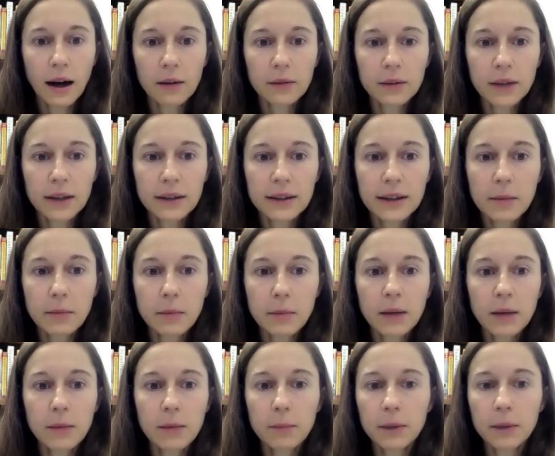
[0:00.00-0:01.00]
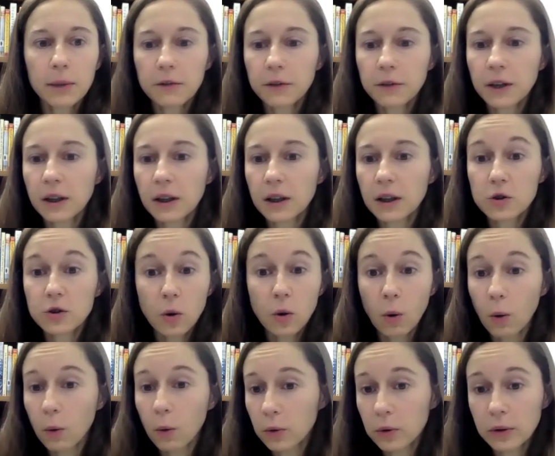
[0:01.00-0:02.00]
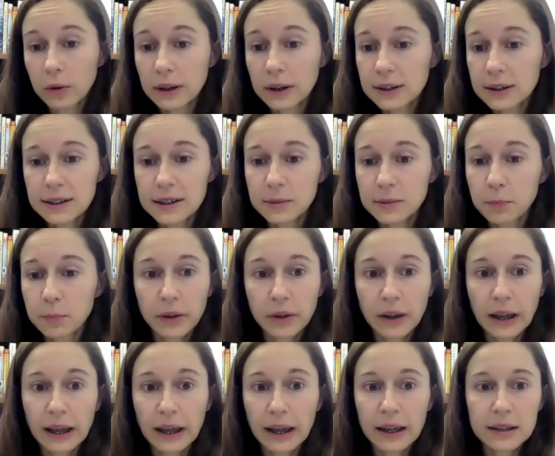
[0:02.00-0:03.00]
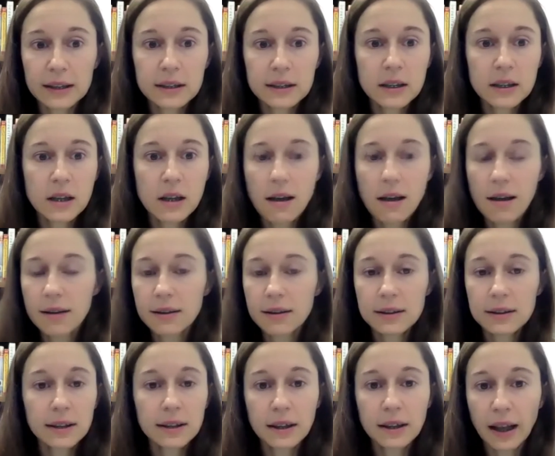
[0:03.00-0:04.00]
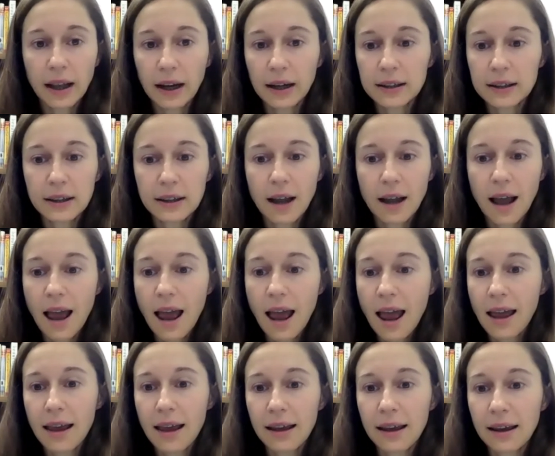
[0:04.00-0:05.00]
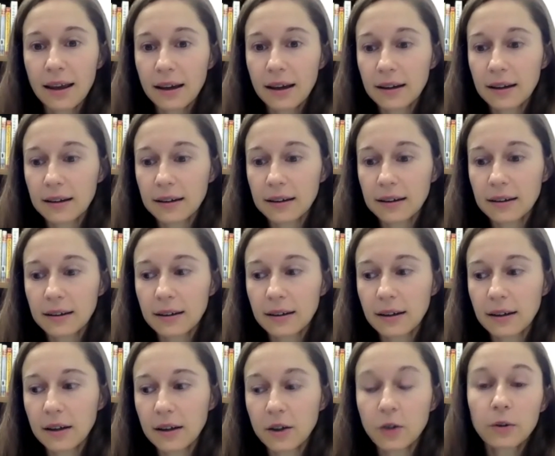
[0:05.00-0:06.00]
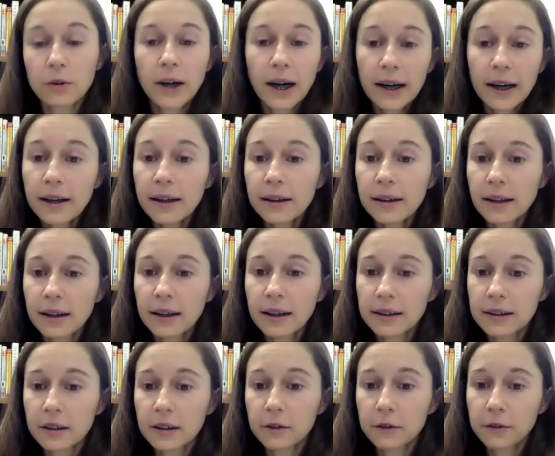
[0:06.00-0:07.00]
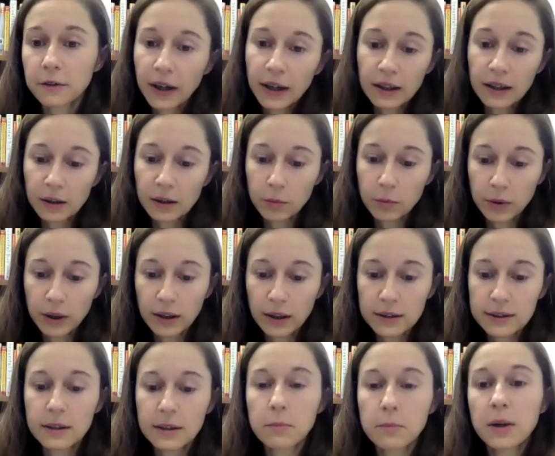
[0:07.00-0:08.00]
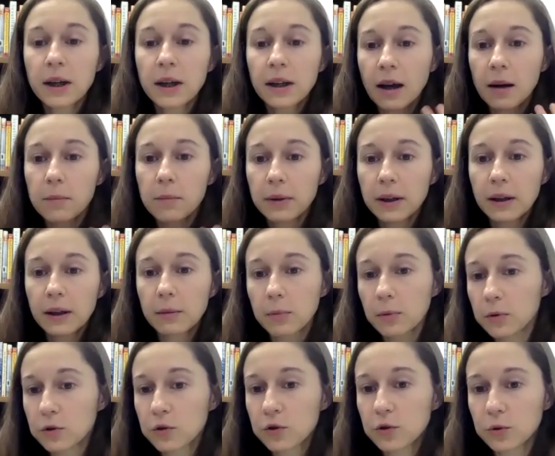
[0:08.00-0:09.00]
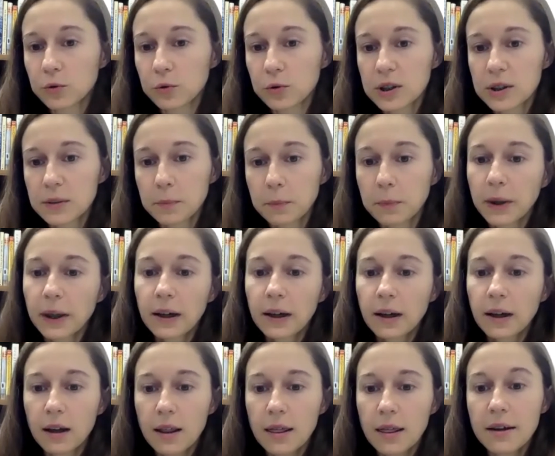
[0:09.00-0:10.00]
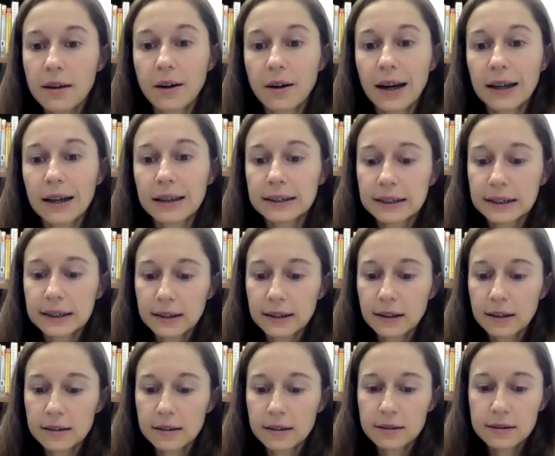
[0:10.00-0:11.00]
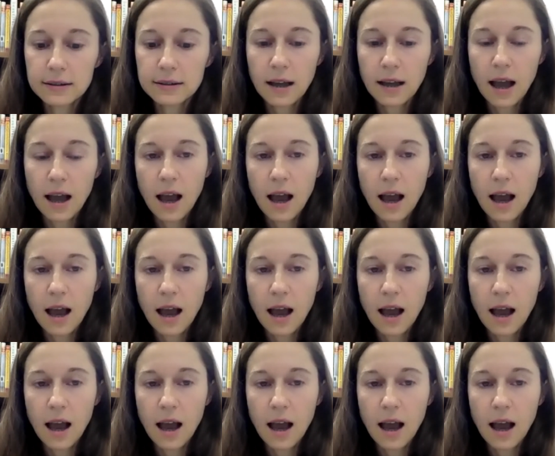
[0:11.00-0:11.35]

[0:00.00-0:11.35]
that they may be feeling totally displaced, disconnected, and already like they're failing because they may not be able to speak their ideas